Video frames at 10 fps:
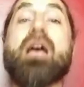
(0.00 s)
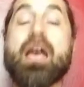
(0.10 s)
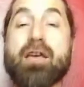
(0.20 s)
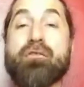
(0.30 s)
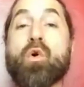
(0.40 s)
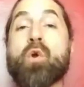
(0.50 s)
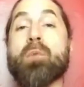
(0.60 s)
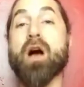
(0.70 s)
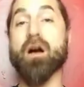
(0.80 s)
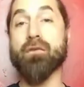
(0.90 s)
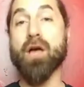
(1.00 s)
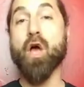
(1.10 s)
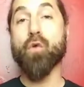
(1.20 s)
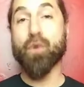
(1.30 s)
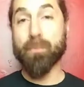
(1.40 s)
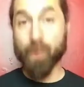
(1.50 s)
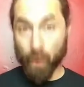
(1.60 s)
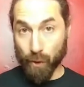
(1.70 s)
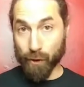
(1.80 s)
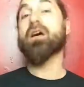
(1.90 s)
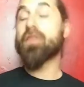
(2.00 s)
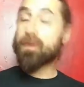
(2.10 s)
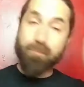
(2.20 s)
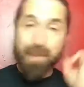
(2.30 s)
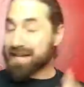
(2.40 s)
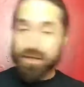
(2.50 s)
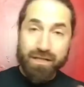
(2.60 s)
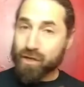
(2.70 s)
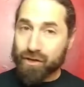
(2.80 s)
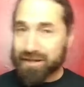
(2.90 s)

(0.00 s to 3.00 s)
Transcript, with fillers: a form of rapport. The better your